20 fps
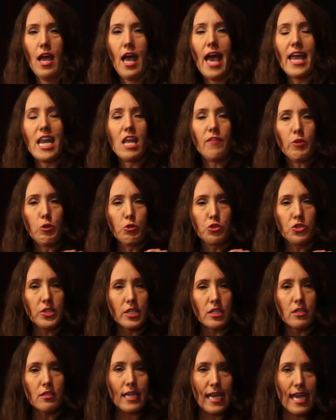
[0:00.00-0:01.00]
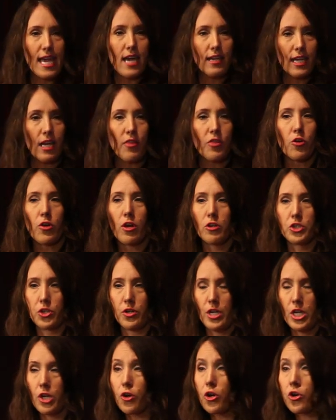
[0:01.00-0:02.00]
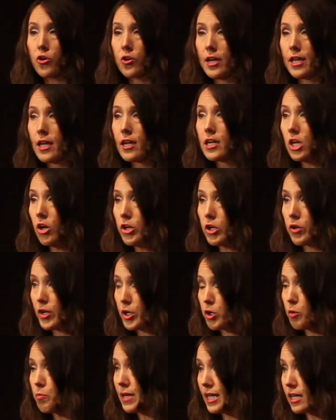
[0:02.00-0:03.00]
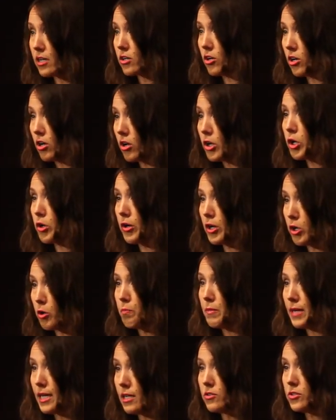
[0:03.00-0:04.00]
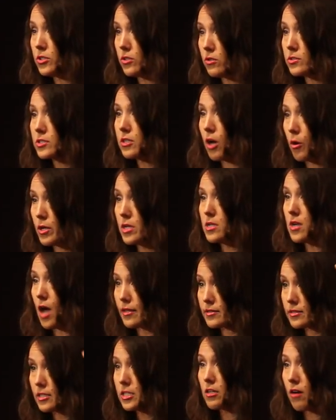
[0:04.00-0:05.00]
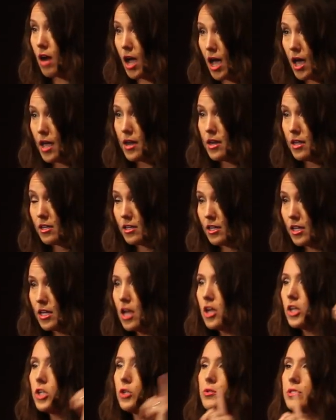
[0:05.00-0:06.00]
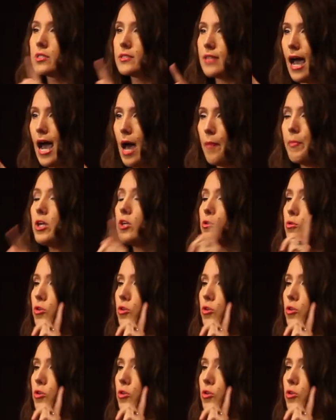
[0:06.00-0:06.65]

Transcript: And if you still can't get there because your inner critic, you know, your inner mean girl, your inner mean dude's going nuts in your head, you stop, you